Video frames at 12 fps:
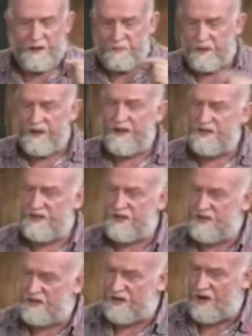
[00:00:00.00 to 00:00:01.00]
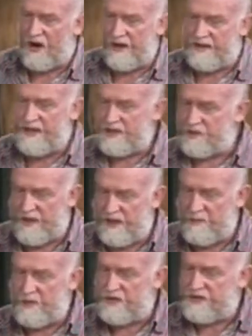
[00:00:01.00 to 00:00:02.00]
pleases God. That's what
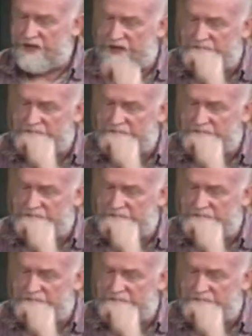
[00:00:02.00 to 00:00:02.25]
Hebrews tells